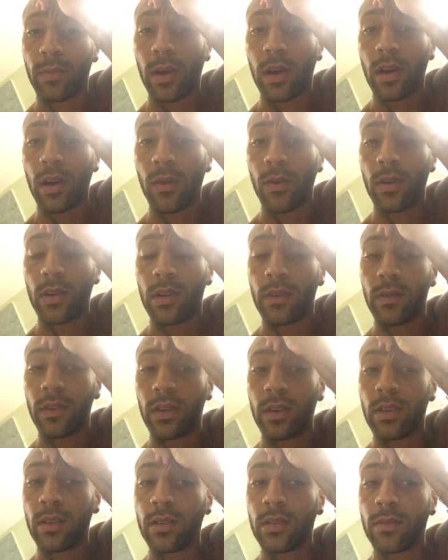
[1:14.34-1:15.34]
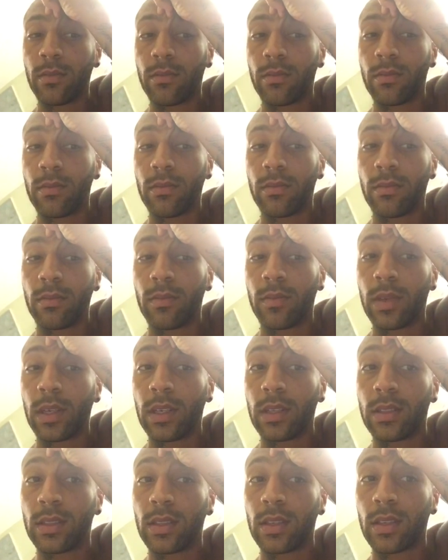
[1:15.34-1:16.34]
part one of it,
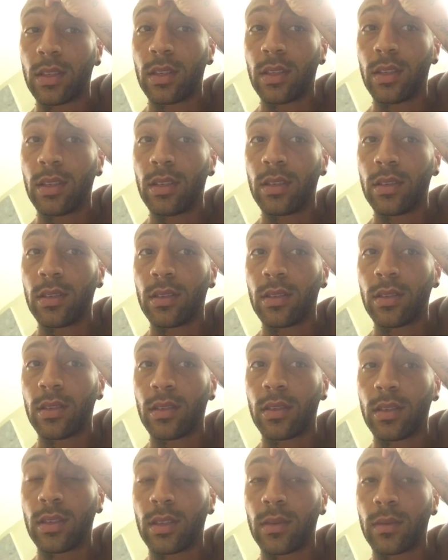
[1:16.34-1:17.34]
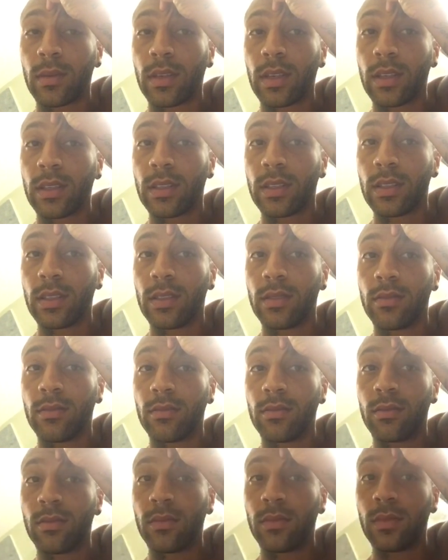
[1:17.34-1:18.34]
basically. And I'm
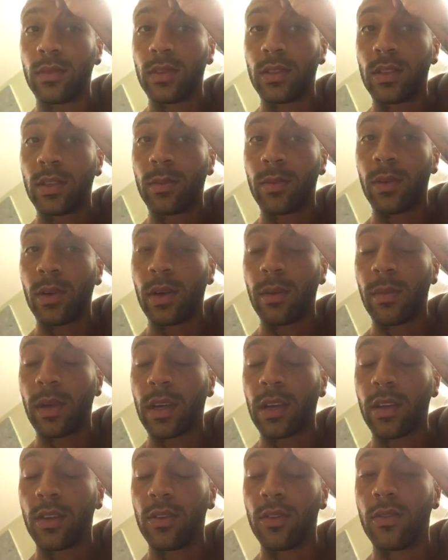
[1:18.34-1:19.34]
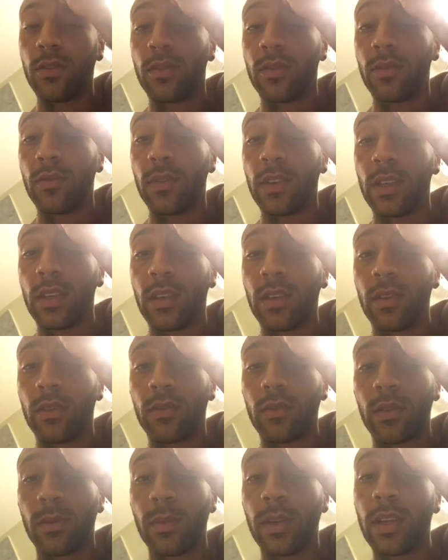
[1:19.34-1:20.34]
guessing she'll probably make a YouTube
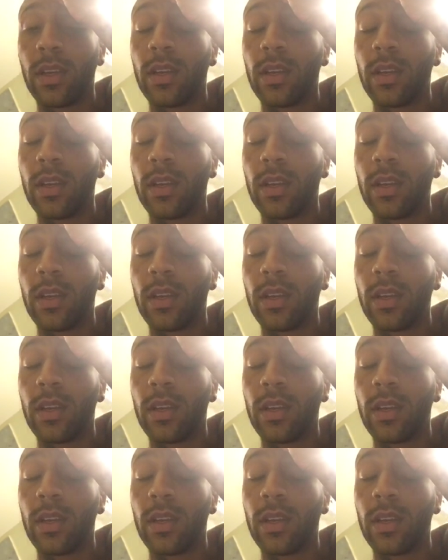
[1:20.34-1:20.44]
video from